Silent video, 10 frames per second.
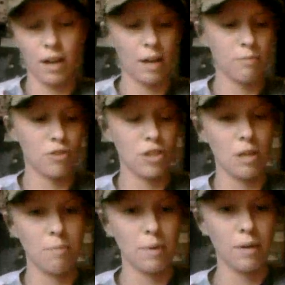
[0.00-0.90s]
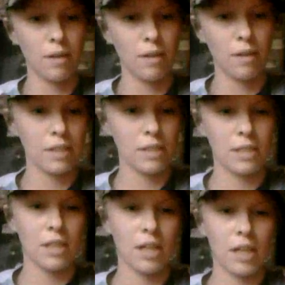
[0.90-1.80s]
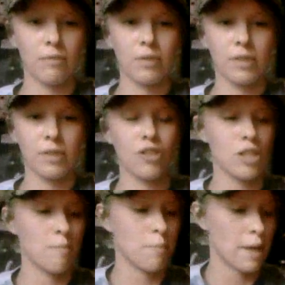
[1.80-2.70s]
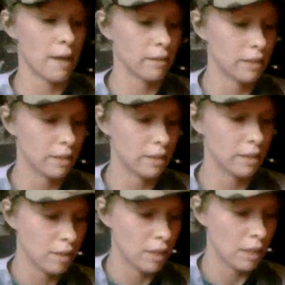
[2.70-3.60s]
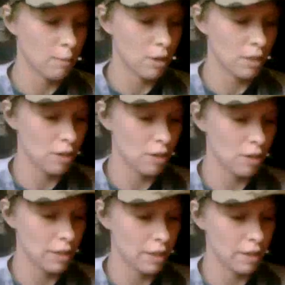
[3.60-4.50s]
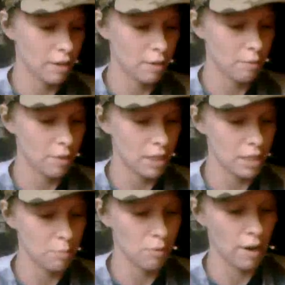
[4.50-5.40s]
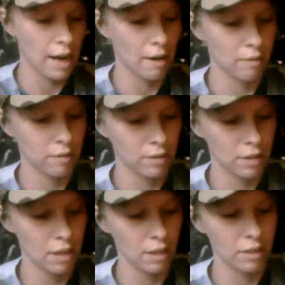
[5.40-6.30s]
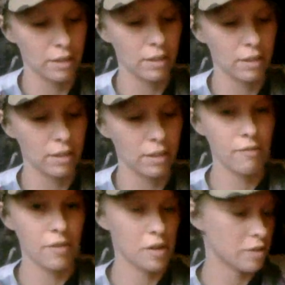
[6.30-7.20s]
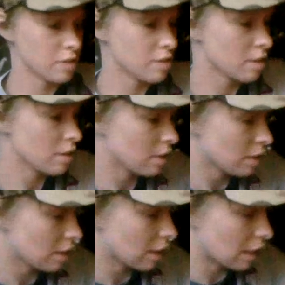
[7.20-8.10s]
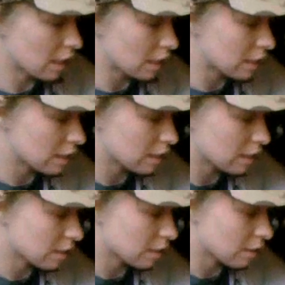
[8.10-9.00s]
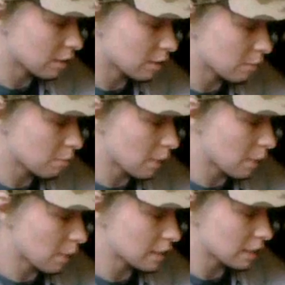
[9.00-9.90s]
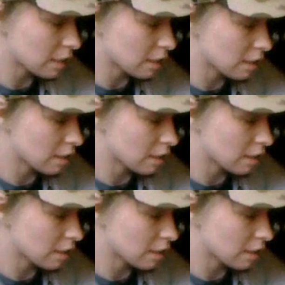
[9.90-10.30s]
I'm cheap. This is a really cheap palette. I'm going to go in there with this brown color first and paint it